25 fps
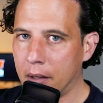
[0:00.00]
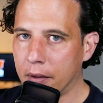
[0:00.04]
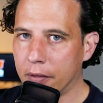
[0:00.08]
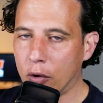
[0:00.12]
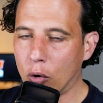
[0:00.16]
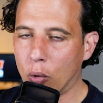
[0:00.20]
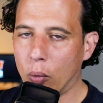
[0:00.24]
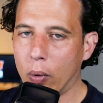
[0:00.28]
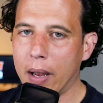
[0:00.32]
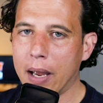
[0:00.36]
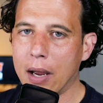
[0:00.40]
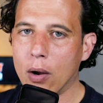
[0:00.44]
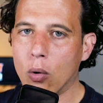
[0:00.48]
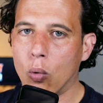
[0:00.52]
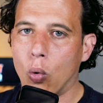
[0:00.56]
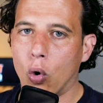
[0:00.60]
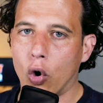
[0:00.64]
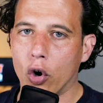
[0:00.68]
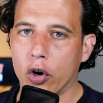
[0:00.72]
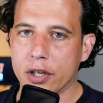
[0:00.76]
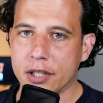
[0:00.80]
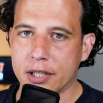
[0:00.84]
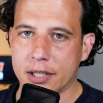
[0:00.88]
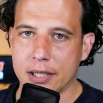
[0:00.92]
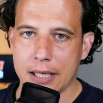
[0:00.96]
The way it
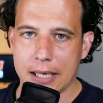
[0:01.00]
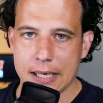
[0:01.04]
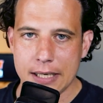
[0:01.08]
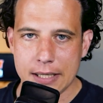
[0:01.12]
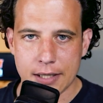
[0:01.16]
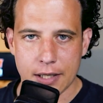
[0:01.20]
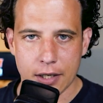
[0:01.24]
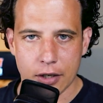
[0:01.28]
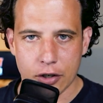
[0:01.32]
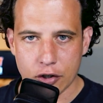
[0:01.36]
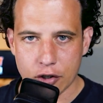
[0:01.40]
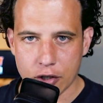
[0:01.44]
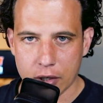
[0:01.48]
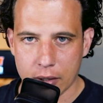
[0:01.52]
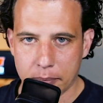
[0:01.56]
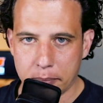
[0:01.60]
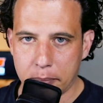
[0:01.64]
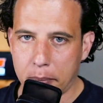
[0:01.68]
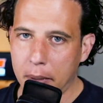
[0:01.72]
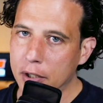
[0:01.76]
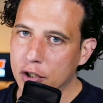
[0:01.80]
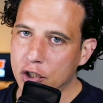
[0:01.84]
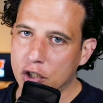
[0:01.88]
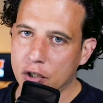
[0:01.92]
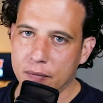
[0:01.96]
works is there's a
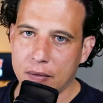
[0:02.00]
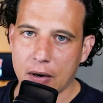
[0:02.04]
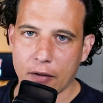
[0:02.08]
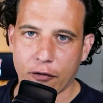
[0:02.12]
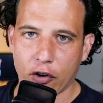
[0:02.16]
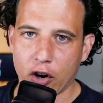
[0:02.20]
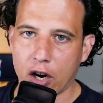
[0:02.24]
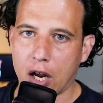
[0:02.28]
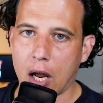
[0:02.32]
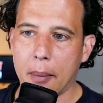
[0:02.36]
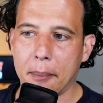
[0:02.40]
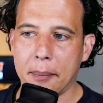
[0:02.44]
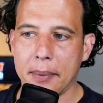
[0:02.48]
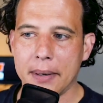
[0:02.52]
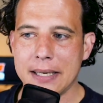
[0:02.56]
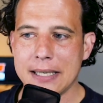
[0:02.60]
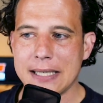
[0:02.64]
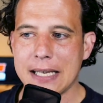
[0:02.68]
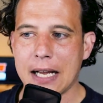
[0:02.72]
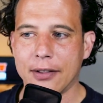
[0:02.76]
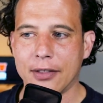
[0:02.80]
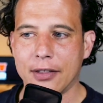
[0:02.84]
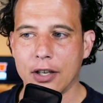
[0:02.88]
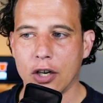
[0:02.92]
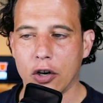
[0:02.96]
bunch of different
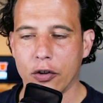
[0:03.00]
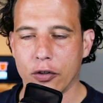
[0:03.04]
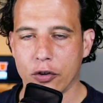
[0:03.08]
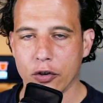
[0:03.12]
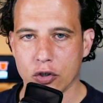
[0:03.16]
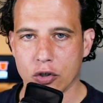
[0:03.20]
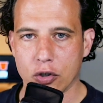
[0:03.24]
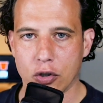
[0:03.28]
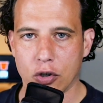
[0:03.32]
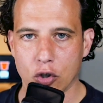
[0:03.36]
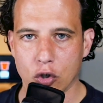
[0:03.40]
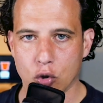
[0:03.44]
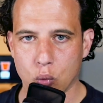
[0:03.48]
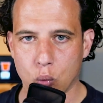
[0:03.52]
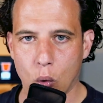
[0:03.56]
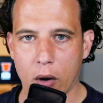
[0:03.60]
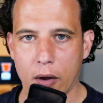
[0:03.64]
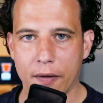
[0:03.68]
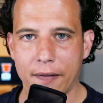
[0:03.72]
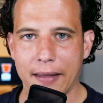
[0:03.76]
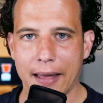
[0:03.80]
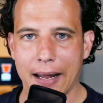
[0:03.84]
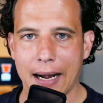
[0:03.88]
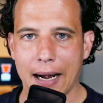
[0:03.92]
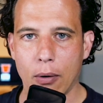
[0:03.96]
companies out there. There's
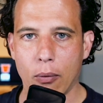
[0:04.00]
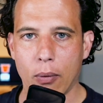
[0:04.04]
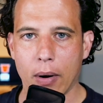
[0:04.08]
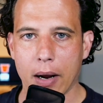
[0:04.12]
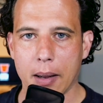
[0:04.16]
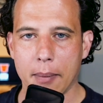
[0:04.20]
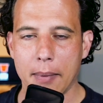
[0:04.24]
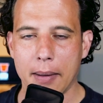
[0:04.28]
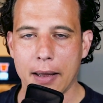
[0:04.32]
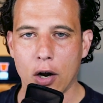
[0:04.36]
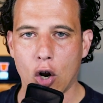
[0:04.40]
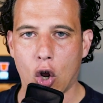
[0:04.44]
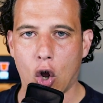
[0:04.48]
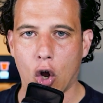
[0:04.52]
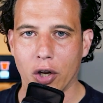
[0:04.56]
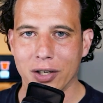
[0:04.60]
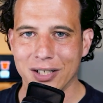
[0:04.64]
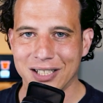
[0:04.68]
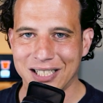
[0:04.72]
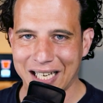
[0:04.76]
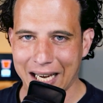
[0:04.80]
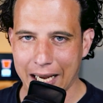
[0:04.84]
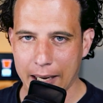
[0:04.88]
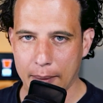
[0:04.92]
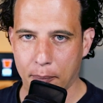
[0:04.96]
one that I recommend
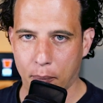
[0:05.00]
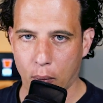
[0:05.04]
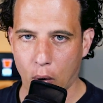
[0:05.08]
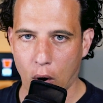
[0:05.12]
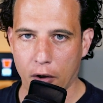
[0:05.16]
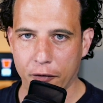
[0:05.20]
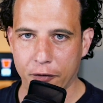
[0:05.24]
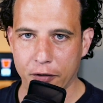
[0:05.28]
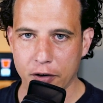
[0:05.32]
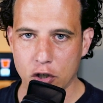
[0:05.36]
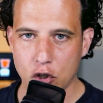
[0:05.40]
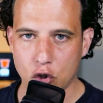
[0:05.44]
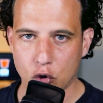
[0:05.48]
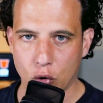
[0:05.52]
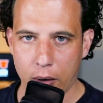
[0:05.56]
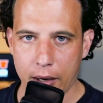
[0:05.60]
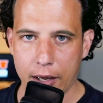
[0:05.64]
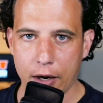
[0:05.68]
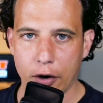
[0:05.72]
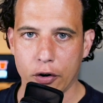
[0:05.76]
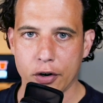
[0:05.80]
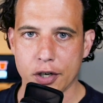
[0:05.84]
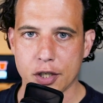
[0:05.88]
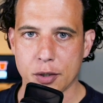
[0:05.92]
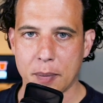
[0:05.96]
called Take Profit
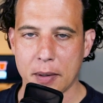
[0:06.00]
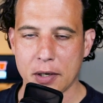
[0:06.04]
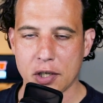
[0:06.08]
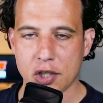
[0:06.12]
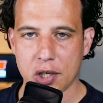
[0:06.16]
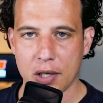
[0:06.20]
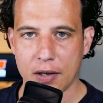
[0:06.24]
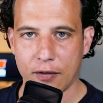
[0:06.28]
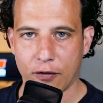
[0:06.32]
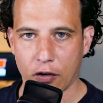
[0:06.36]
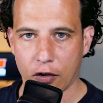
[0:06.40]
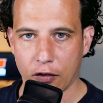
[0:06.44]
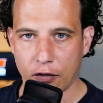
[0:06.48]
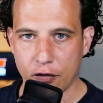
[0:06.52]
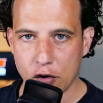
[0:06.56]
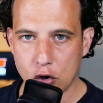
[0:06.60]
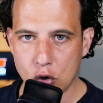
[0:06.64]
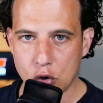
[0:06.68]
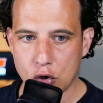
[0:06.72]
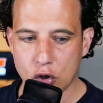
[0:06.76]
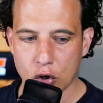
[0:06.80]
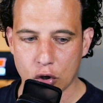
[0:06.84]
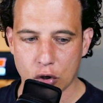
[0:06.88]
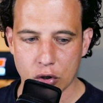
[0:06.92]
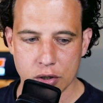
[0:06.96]
Trader, especially for
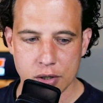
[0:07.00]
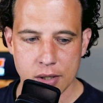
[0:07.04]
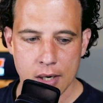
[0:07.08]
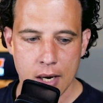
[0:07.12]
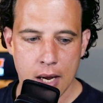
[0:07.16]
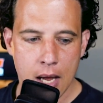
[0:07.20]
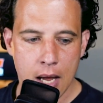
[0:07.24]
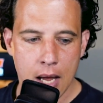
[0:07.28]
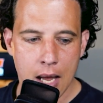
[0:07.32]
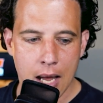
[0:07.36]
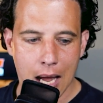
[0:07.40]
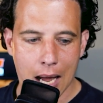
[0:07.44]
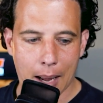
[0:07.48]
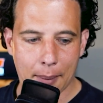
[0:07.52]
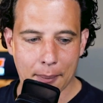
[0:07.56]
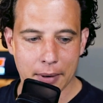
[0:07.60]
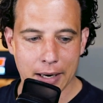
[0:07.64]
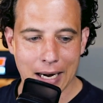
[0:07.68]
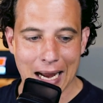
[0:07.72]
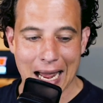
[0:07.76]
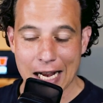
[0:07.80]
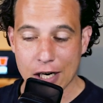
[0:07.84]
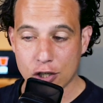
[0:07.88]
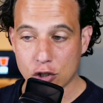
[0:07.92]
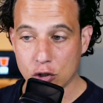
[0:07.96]
futures. I'm going
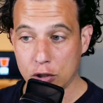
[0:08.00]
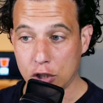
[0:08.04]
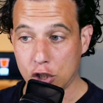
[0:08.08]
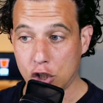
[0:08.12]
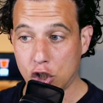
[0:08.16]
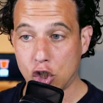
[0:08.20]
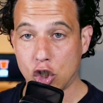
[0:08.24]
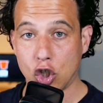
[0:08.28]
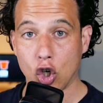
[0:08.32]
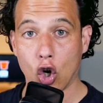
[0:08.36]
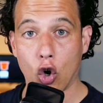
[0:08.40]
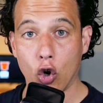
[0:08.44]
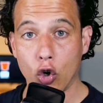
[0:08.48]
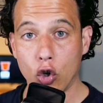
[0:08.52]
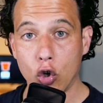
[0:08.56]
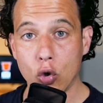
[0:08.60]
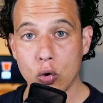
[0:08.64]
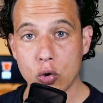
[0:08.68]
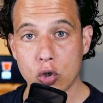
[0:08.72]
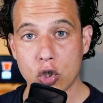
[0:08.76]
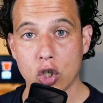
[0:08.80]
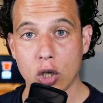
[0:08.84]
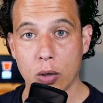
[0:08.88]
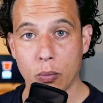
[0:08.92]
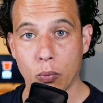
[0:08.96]
to actually show
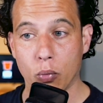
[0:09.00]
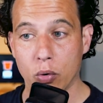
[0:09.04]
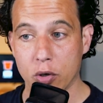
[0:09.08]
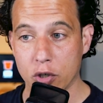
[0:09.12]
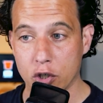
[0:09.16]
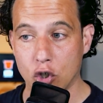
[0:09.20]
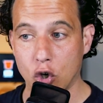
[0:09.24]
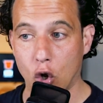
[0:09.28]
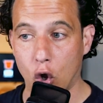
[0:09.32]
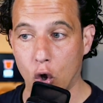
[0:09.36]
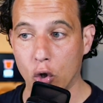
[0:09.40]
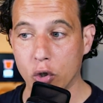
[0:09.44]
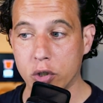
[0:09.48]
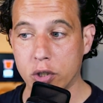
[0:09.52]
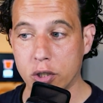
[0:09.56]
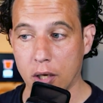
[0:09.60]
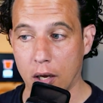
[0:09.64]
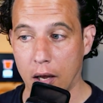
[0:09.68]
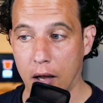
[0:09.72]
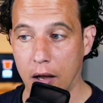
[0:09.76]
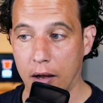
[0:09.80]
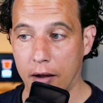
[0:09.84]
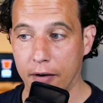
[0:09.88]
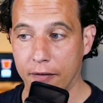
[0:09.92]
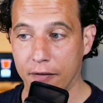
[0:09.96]
you some results
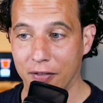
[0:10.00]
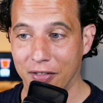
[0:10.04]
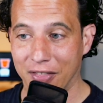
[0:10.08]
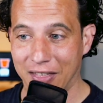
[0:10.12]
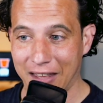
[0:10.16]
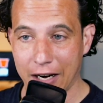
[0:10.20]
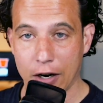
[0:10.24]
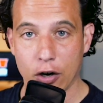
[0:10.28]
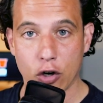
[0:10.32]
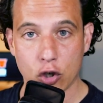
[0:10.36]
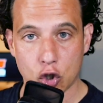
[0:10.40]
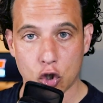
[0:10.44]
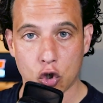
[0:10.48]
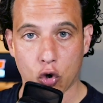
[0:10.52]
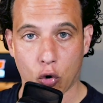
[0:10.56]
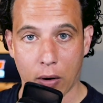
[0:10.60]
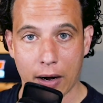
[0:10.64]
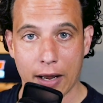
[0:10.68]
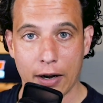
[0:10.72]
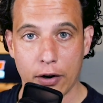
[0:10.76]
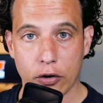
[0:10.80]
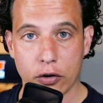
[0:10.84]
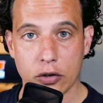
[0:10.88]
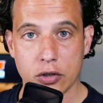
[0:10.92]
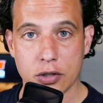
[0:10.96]
of their
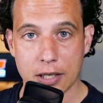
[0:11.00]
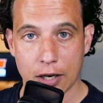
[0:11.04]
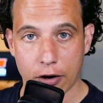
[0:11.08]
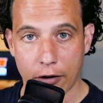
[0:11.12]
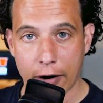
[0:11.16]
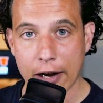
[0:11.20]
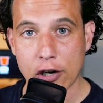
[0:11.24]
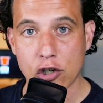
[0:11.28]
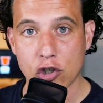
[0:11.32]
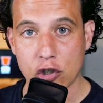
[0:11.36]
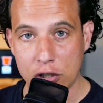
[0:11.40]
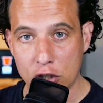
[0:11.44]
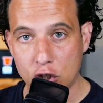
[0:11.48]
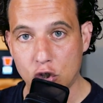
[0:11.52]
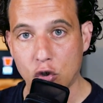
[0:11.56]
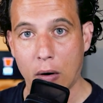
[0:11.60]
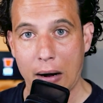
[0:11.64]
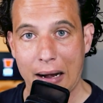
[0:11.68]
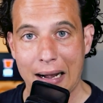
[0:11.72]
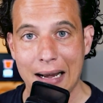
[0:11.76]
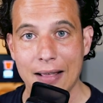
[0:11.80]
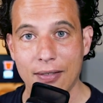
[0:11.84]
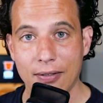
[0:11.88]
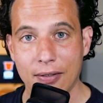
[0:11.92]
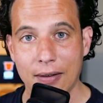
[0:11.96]
traders that are actually
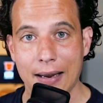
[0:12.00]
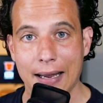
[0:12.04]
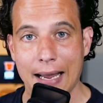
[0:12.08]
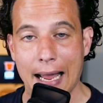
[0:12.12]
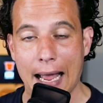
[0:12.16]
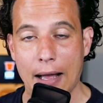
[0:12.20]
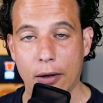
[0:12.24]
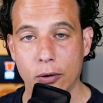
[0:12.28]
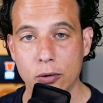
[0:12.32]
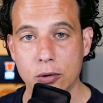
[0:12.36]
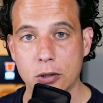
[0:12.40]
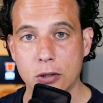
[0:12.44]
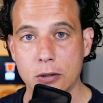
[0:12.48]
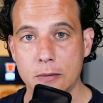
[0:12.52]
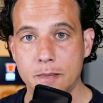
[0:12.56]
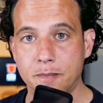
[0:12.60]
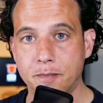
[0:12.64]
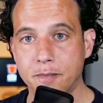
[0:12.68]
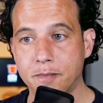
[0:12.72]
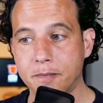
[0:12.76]
trading the accounts,